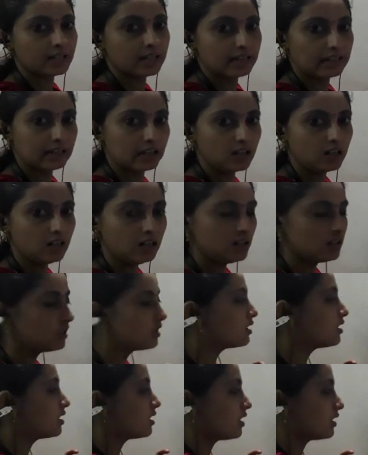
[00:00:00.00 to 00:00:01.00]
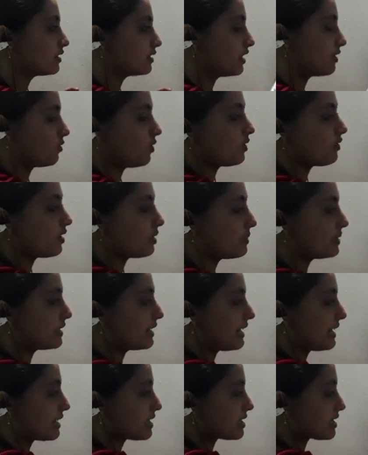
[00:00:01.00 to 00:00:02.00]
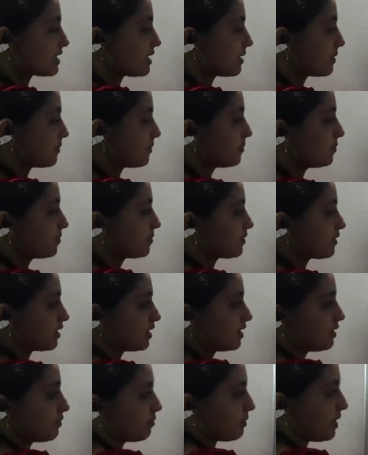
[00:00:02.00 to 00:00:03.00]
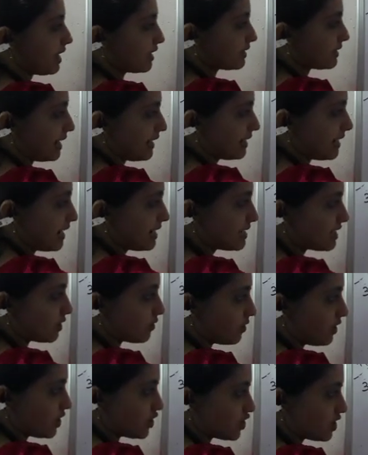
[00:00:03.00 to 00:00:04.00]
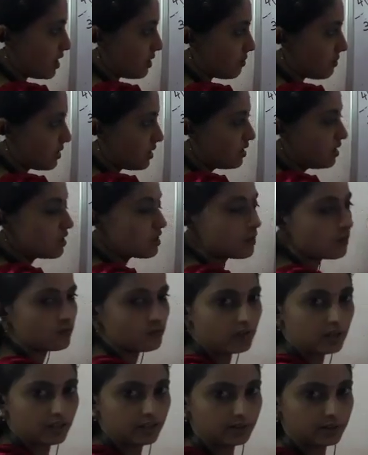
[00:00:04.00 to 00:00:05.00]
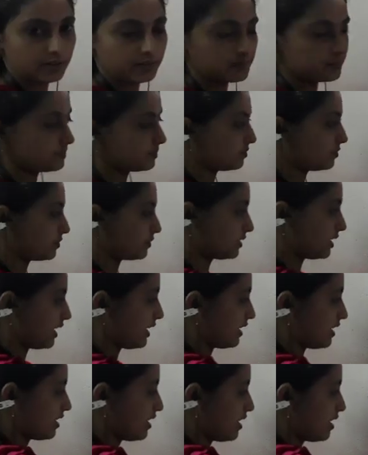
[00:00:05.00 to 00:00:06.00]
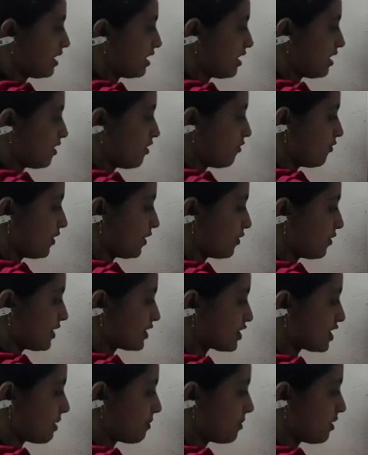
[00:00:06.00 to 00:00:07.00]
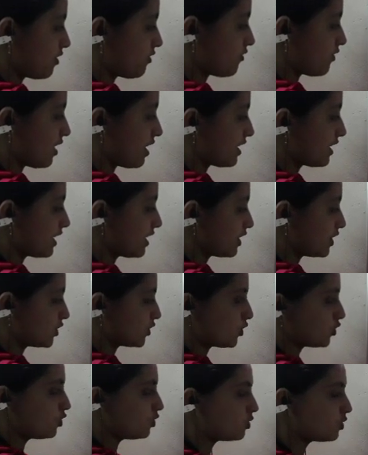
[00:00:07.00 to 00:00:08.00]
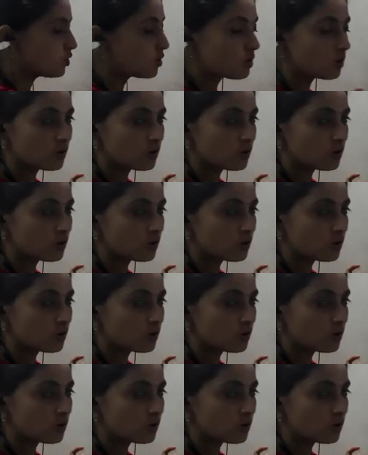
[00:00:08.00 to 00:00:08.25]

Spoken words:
Clear? Then what will be the next step? Mark that as equation number 1. Then equation number 1 into